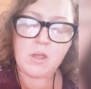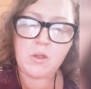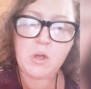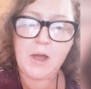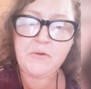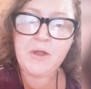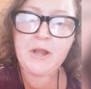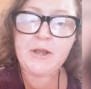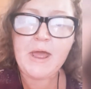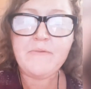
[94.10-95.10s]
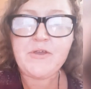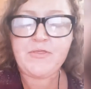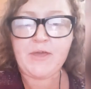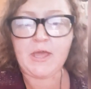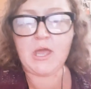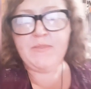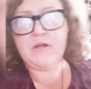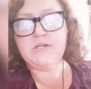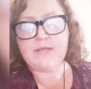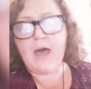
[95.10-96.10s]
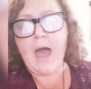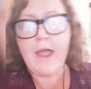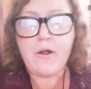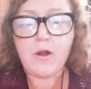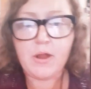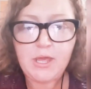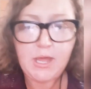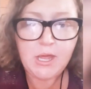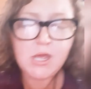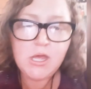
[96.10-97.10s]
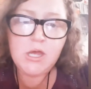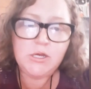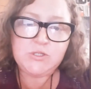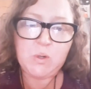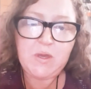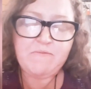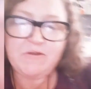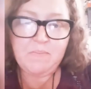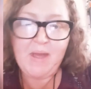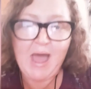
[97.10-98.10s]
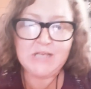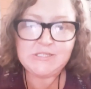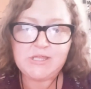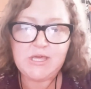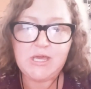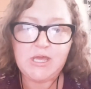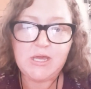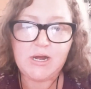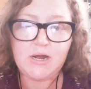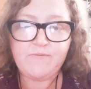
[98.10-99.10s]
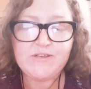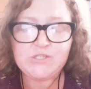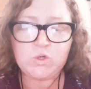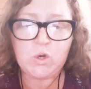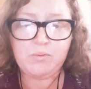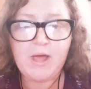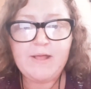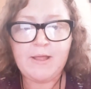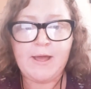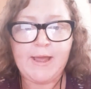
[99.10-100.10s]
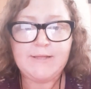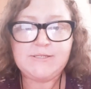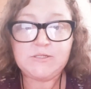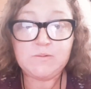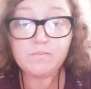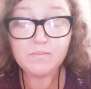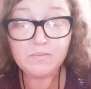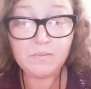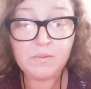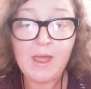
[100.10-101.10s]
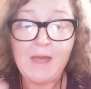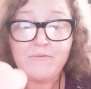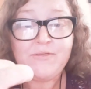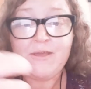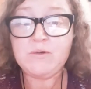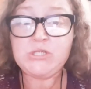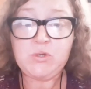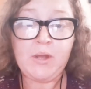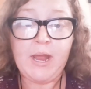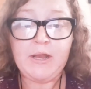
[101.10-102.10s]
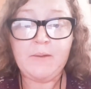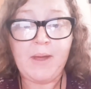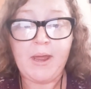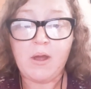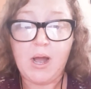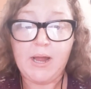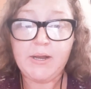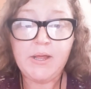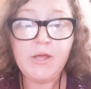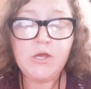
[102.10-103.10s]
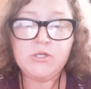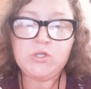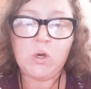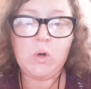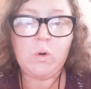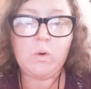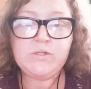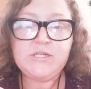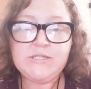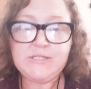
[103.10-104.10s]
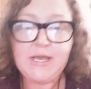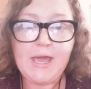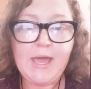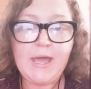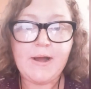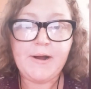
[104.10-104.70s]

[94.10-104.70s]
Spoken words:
God created everything and there is a hierarchy. So even past the physical bloodlines, everything was created by God. So to say